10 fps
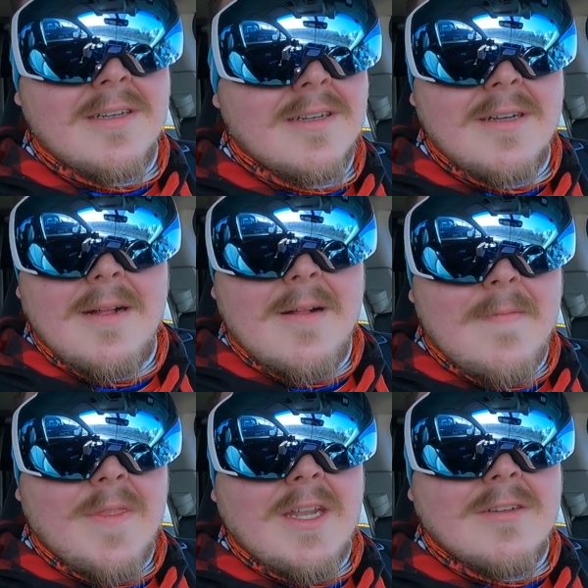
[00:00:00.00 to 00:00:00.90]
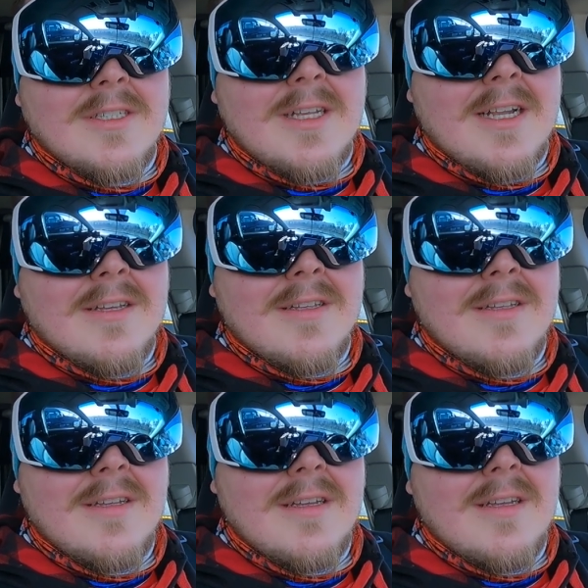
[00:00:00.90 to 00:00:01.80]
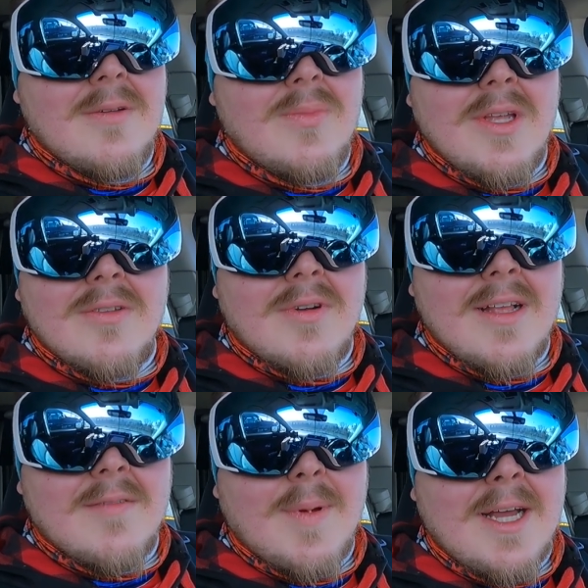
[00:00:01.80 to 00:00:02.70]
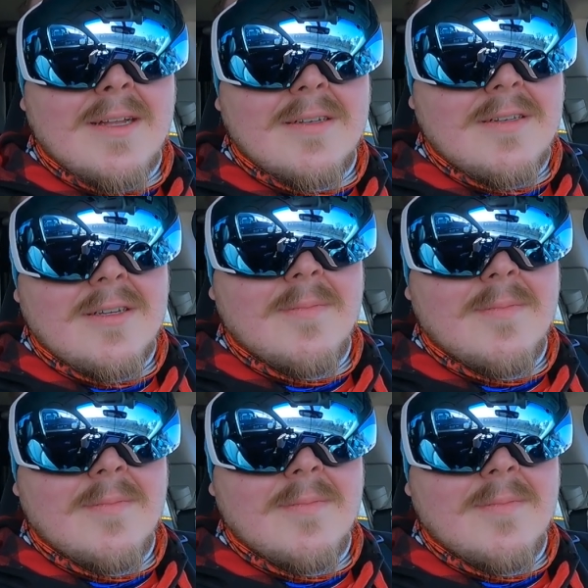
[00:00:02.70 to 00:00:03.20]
And you know, you just gotta be in the right spot,